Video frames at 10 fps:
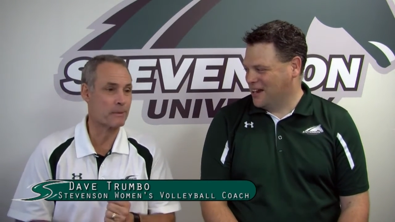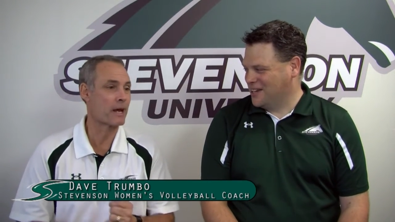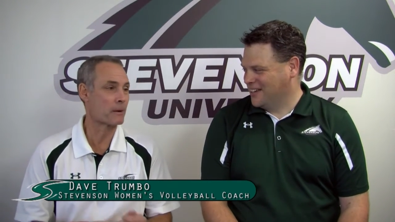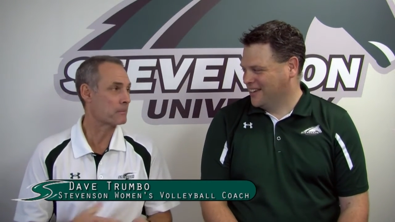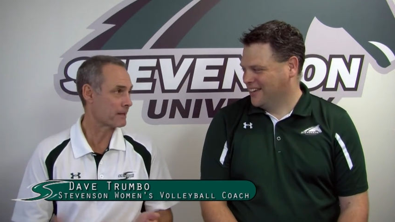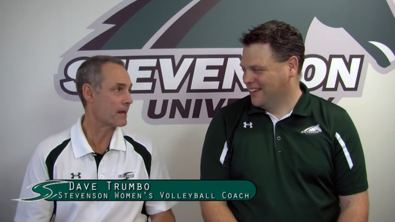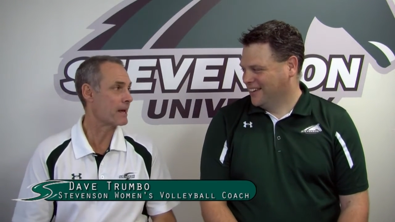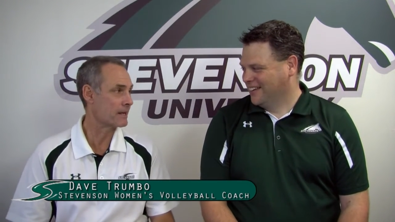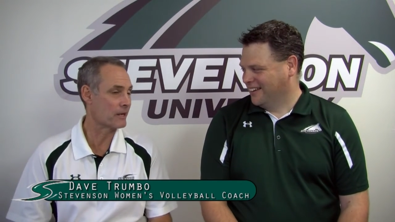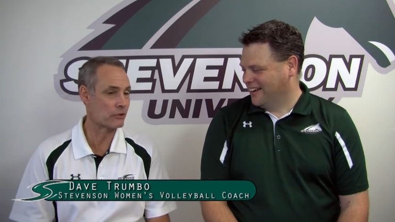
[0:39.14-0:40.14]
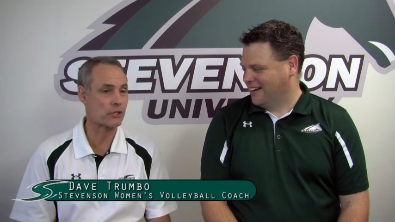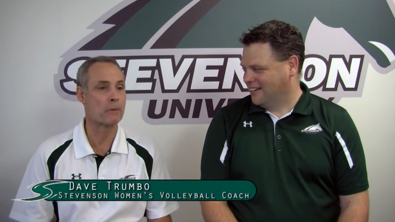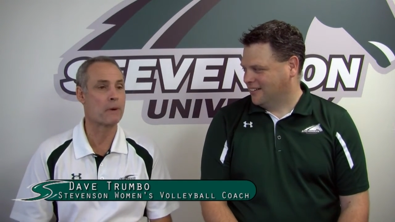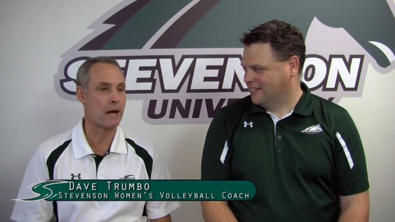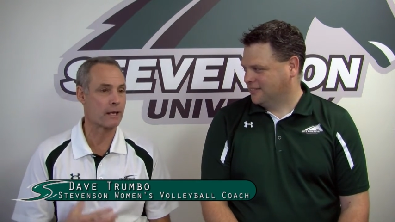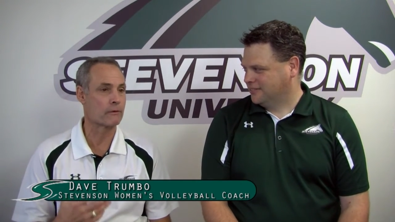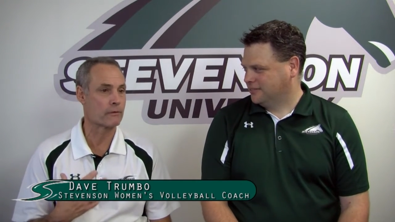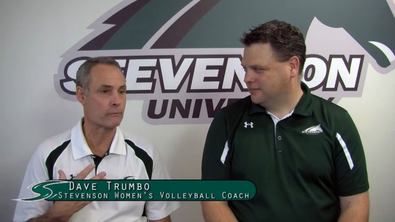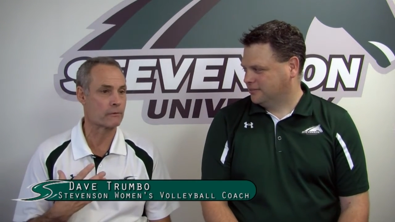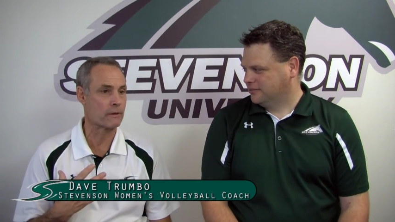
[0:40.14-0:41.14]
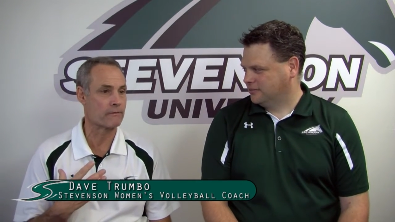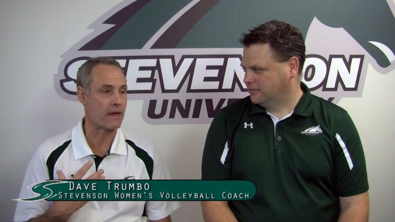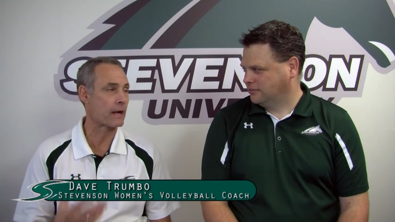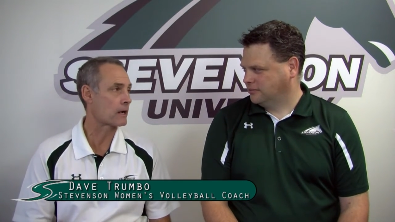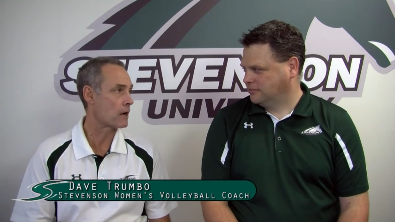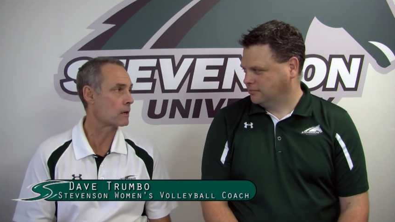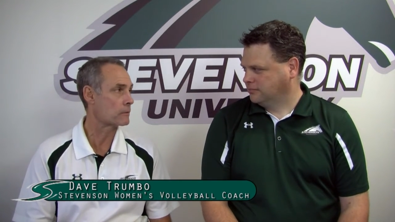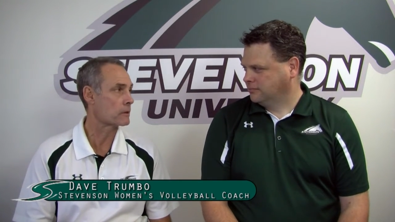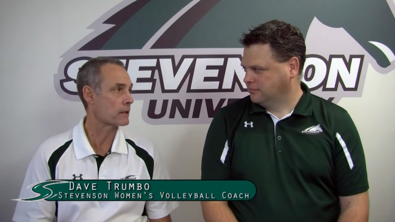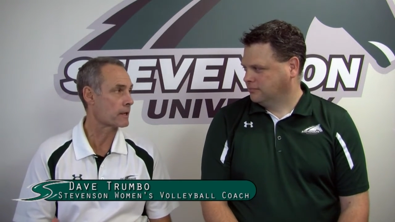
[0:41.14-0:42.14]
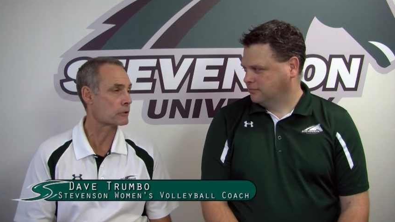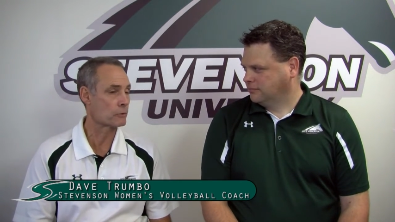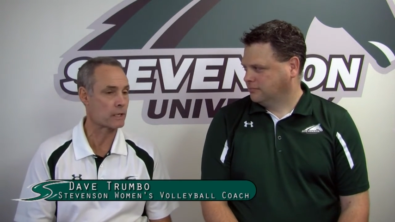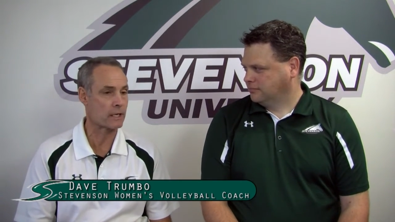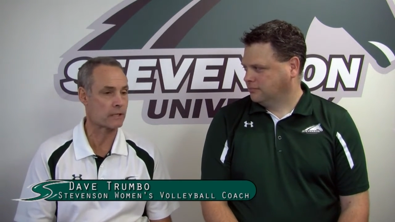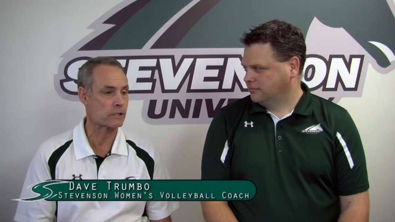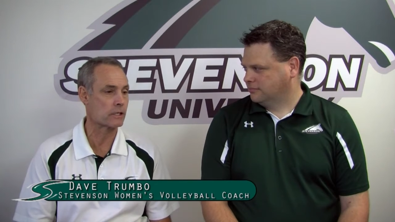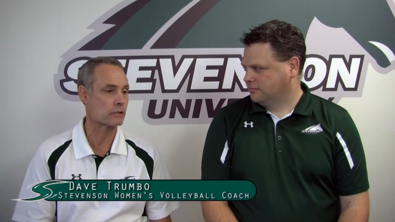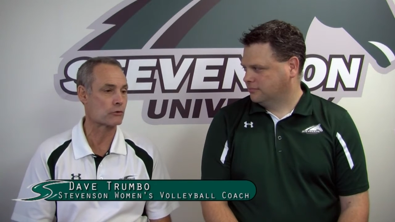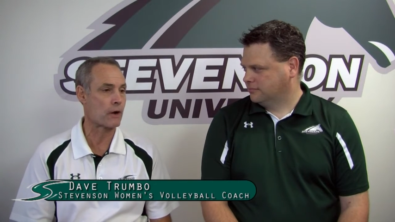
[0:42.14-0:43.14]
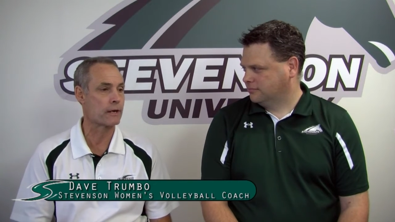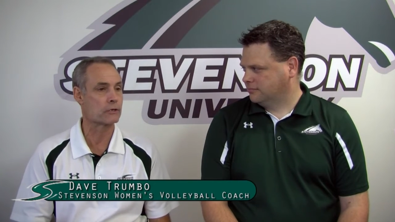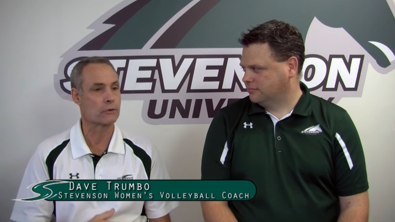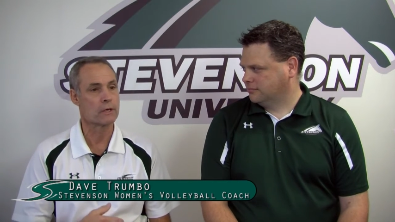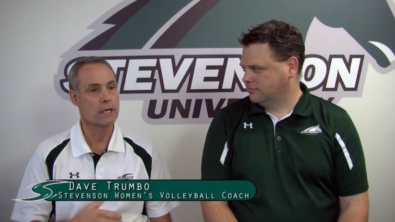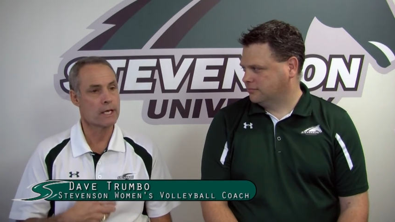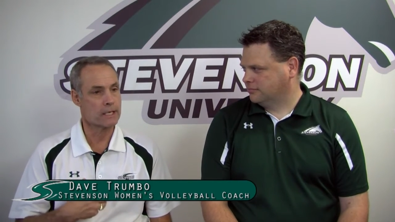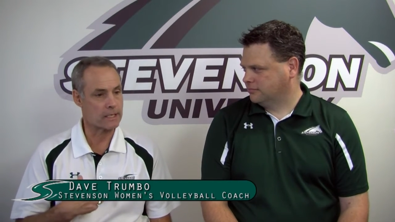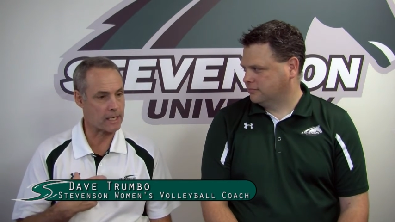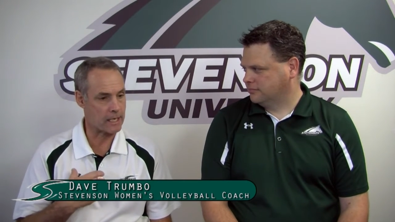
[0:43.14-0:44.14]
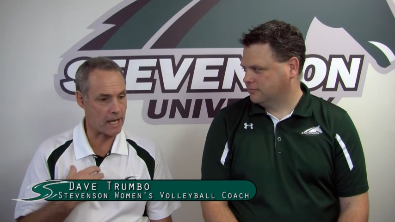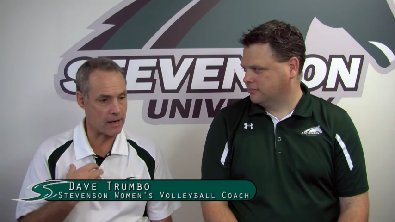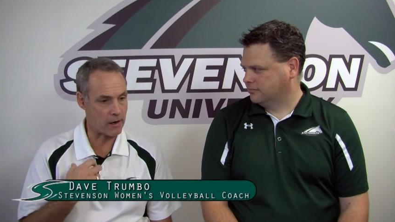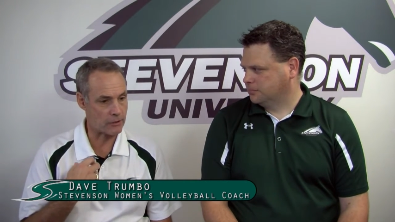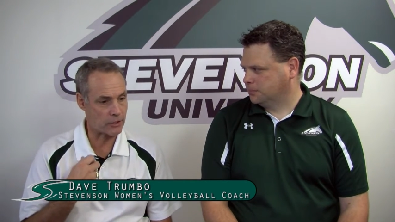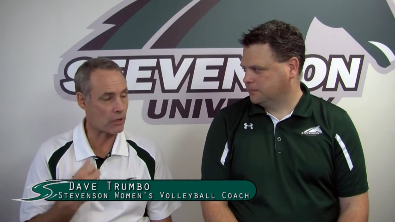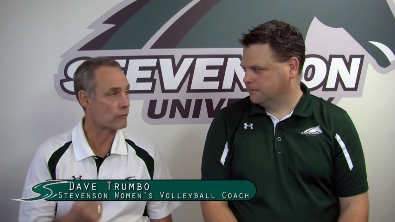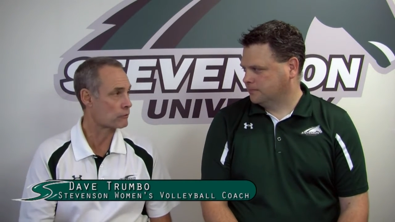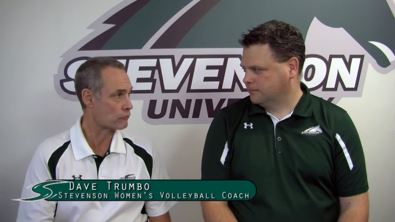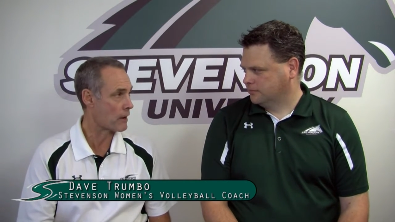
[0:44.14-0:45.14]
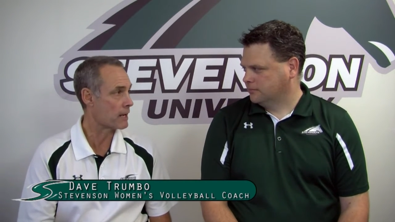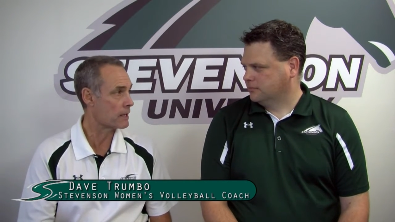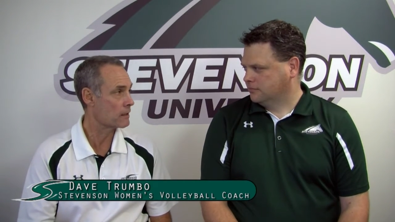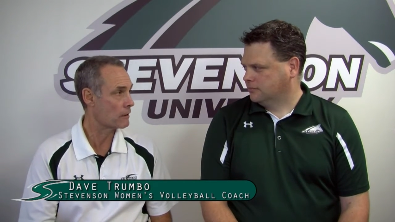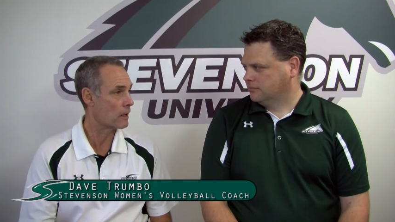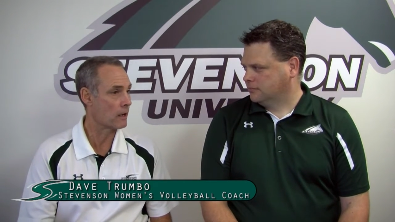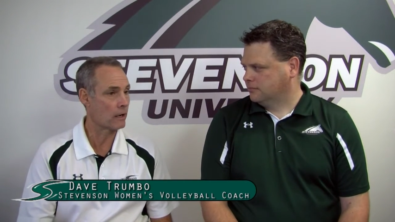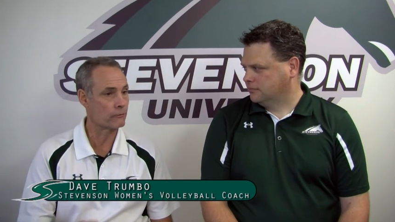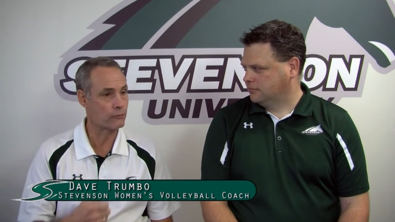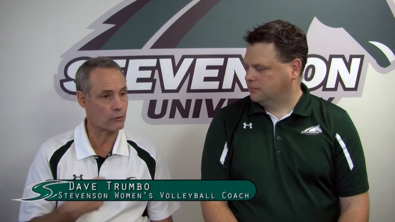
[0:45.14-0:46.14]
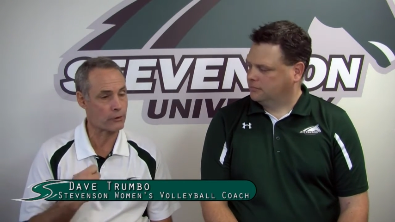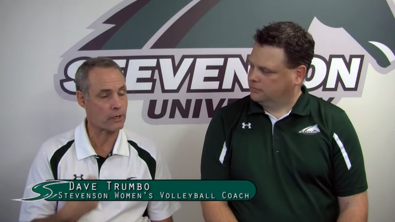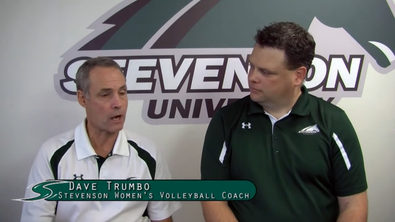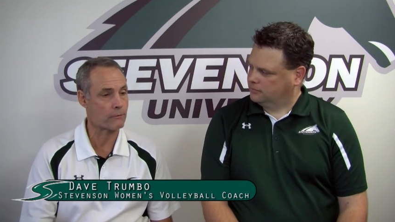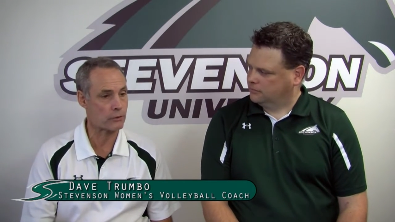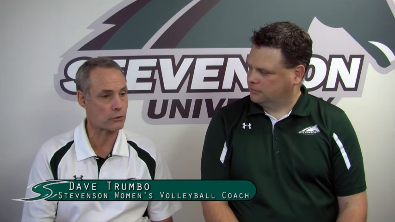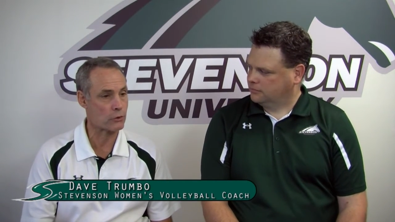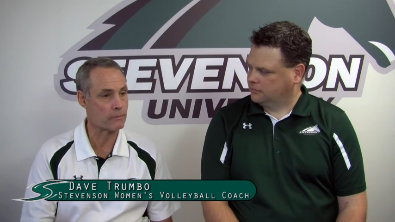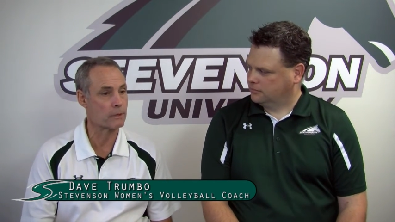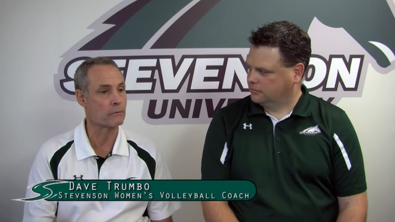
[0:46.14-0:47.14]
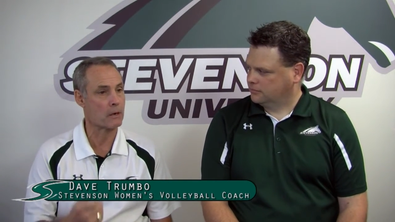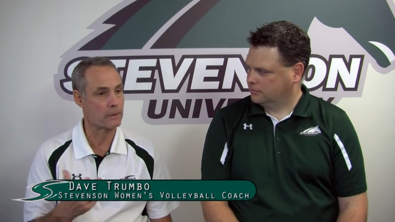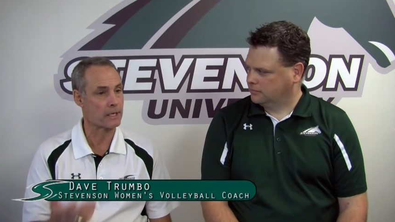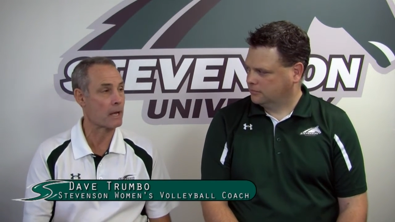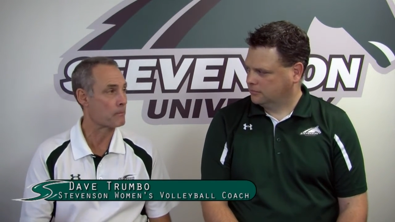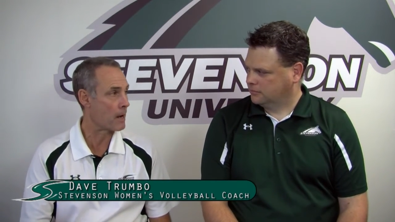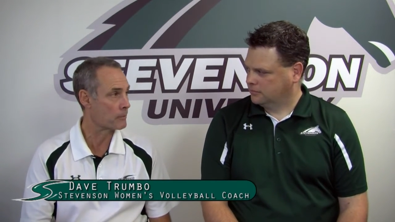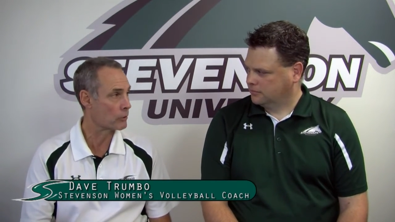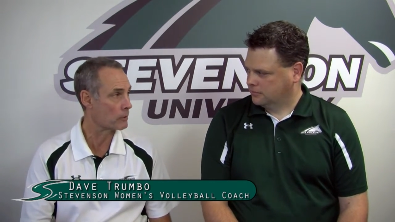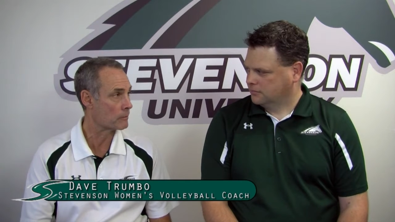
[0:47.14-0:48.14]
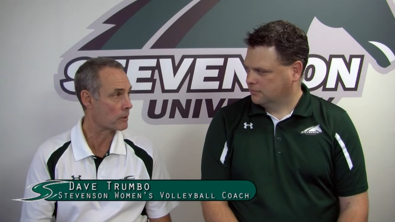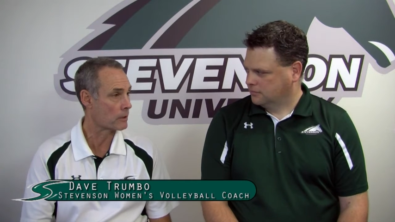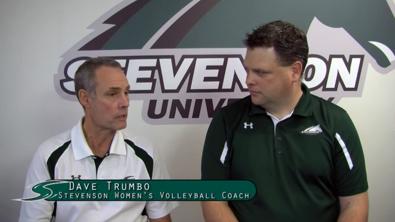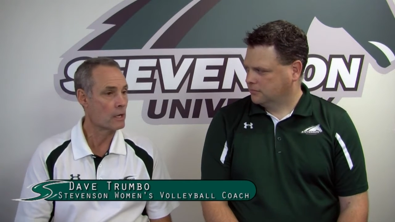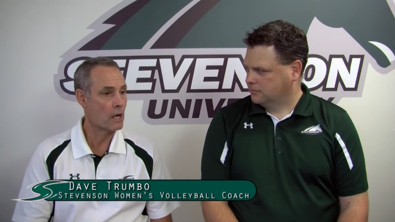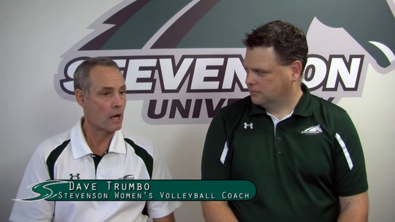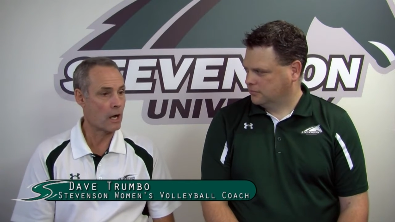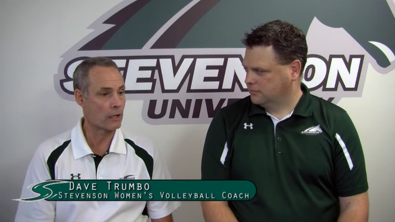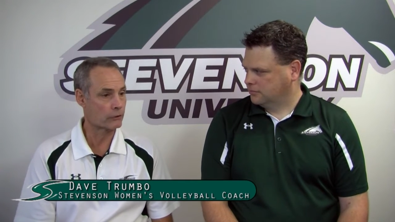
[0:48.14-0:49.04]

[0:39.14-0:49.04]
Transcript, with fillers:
Speaker 1: to no, be able to play you know, yeah. somebody of, of, that caliber the last weekend of the season, trying to get ourselves ready uh, for the conference tournament. We were able to get by Muhlenberg uh,